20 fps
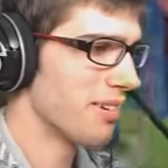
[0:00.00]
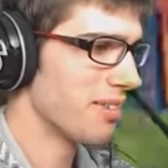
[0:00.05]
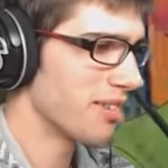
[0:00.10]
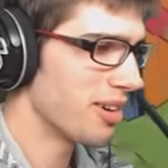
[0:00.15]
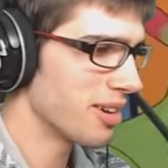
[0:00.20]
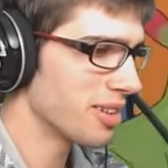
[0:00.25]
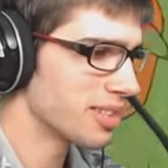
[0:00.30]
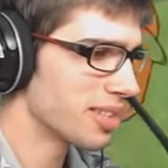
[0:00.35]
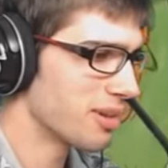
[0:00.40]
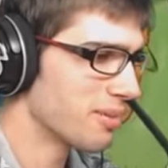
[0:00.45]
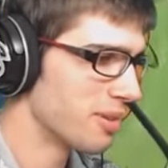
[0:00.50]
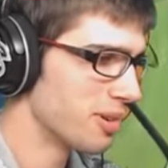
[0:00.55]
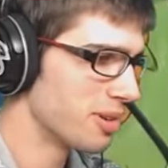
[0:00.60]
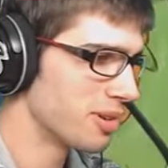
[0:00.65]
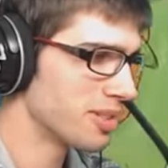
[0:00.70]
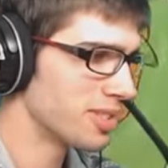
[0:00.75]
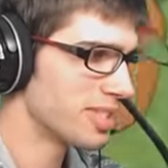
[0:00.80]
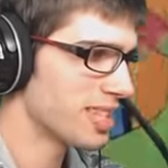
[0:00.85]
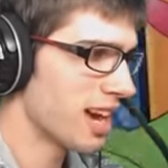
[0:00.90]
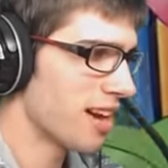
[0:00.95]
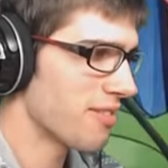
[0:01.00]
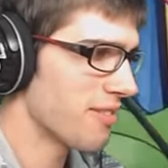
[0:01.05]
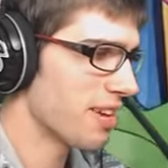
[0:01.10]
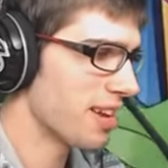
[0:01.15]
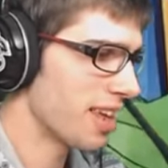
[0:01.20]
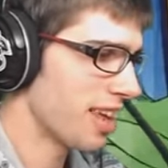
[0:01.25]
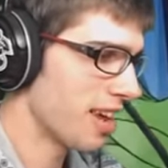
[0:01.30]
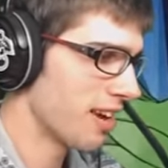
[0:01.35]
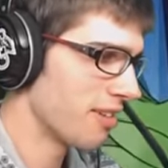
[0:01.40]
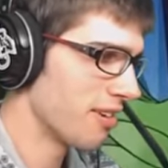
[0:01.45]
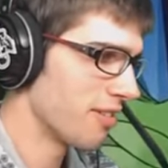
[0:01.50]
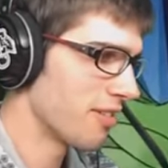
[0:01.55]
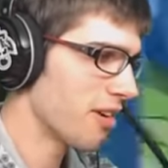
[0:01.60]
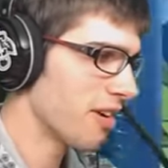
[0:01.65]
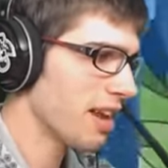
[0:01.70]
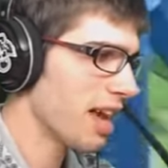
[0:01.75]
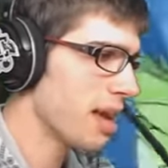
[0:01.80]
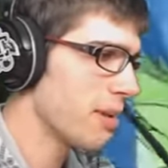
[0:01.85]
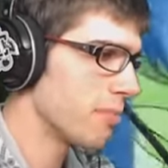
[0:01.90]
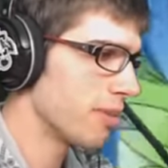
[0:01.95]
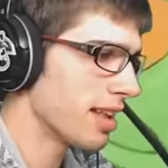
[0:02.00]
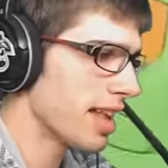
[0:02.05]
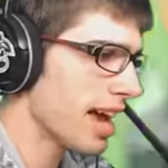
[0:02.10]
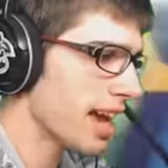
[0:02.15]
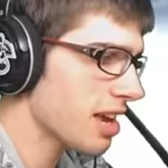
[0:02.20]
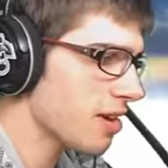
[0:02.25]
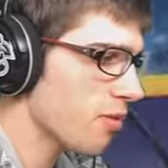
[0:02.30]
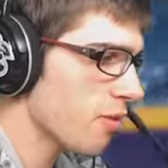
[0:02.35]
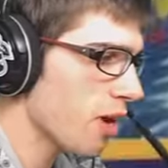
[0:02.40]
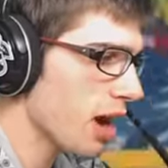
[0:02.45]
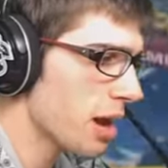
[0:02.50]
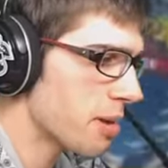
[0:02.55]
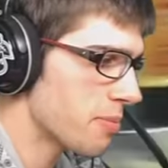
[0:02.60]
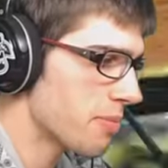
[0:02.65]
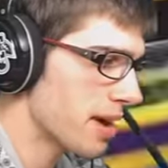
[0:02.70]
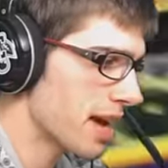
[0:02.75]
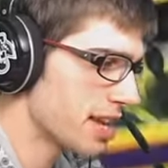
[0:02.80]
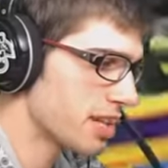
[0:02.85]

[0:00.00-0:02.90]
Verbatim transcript: We've got some good stuff in here. We've got a black and white